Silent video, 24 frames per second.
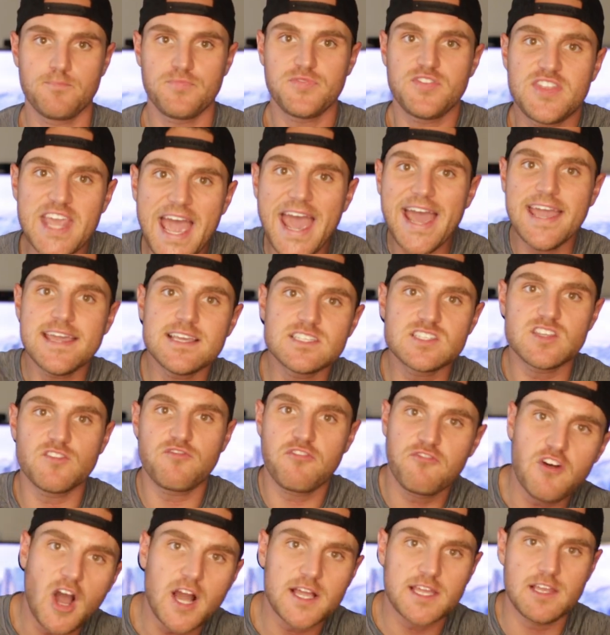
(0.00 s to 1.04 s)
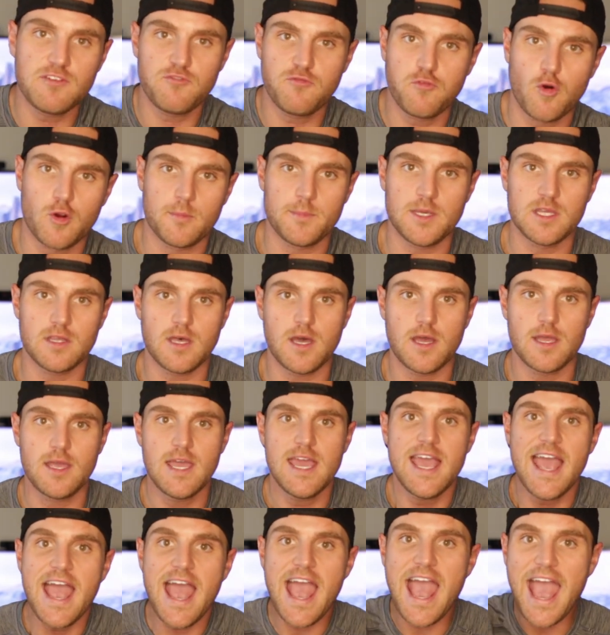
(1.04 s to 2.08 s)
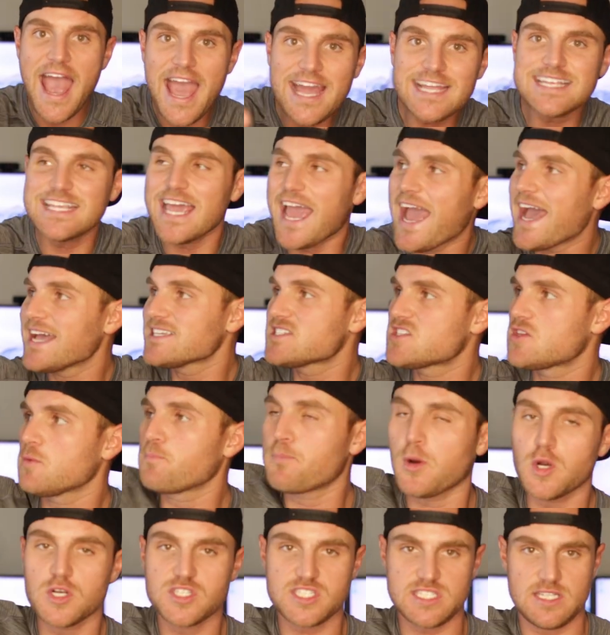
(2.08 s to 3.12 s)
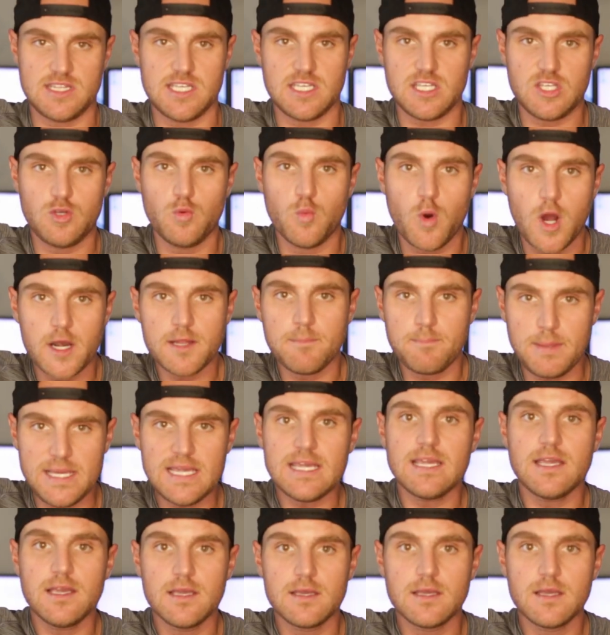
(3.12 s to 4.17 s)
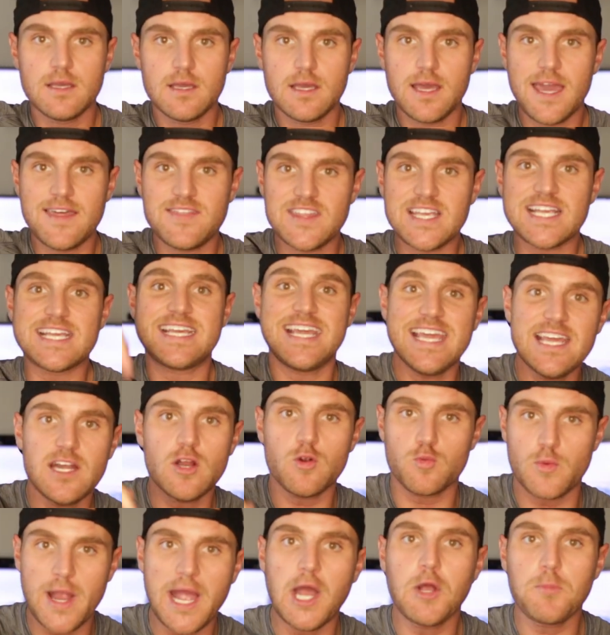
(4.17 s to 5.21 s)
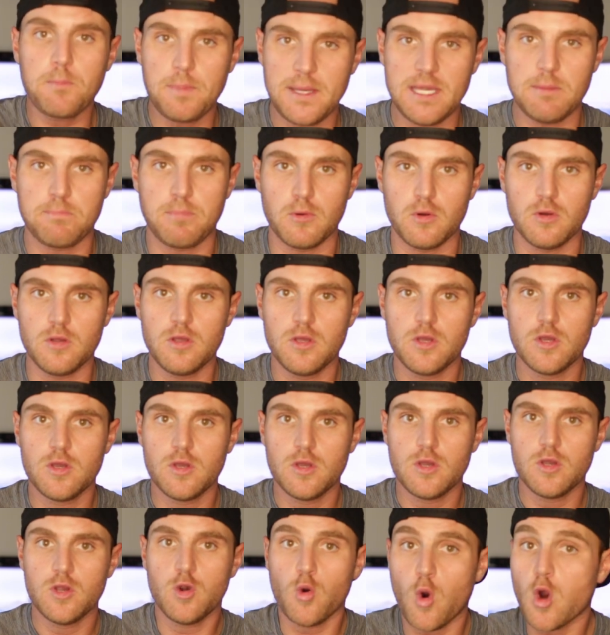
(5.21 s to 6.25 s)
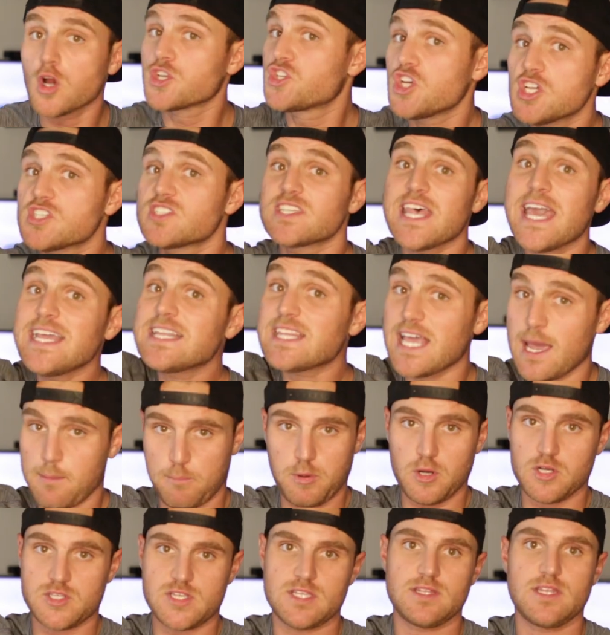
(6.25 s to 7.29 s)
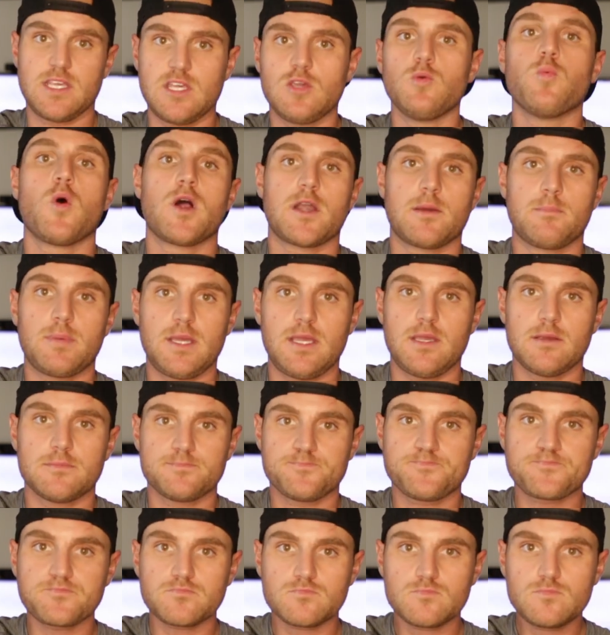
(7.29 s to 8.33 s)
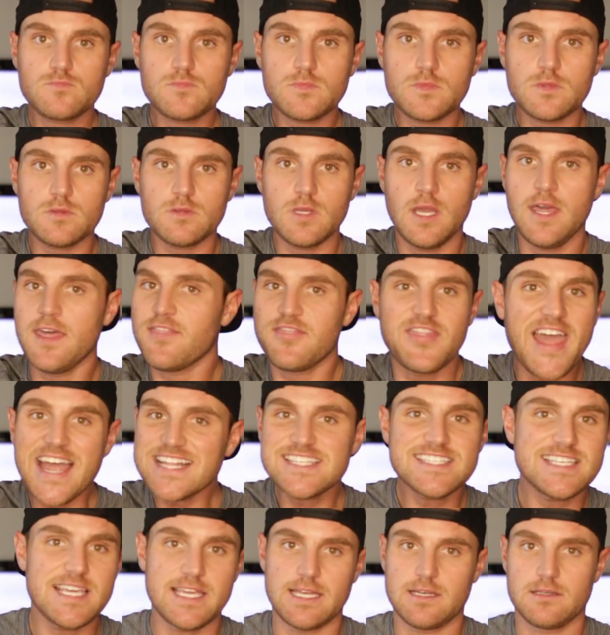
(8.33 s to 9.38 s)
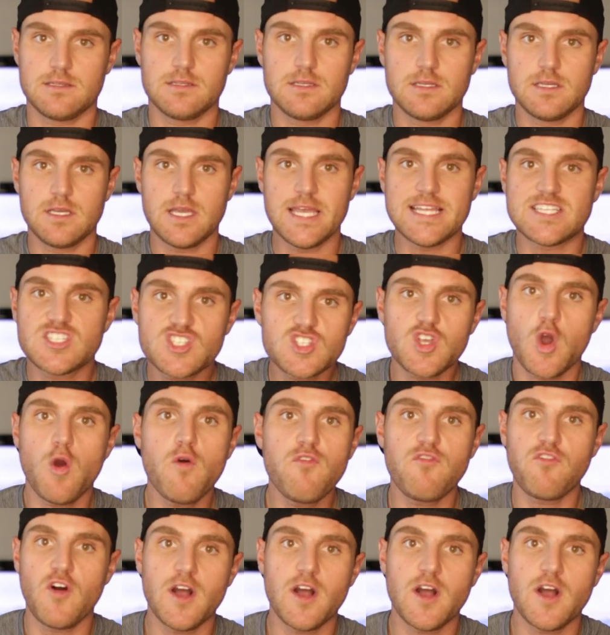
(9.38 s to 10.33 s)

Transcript: That is the formula. Act as the person that you want to be and then get around people who are just like that person that you want to be. That's it. It's so